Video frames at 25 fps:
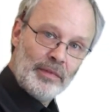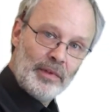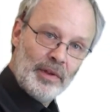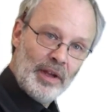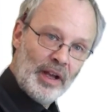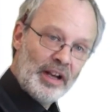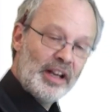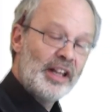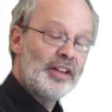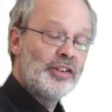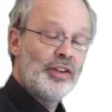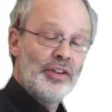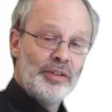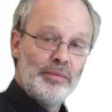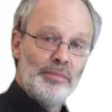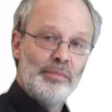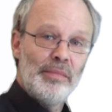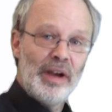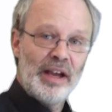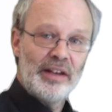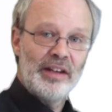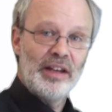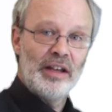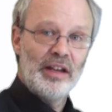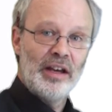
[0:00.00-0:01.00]
And it doesn't
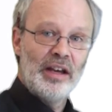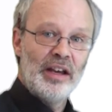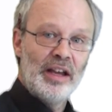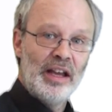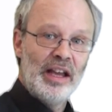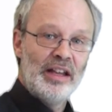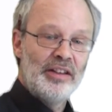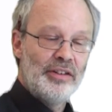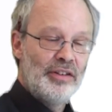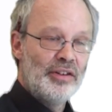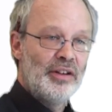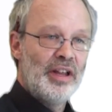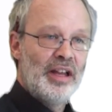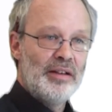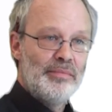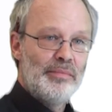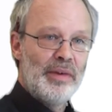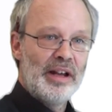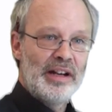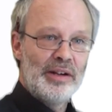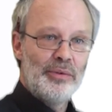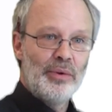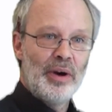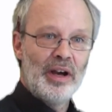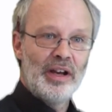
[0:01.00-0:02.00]
matter in
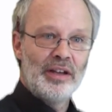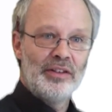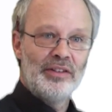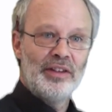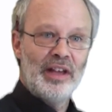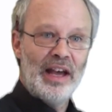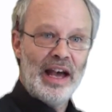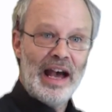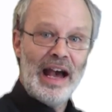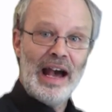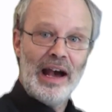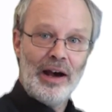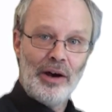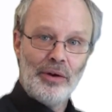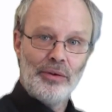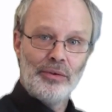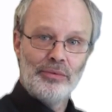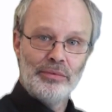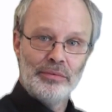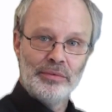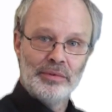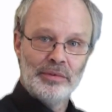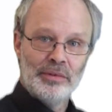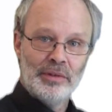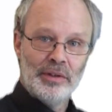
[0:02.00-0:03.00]
many ways how,
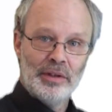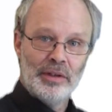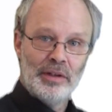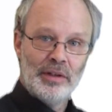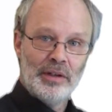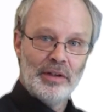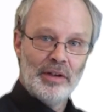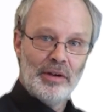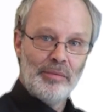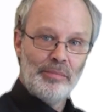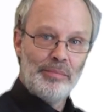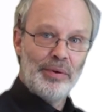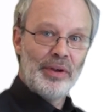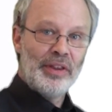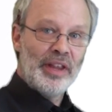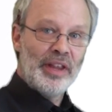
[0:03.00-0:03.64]
but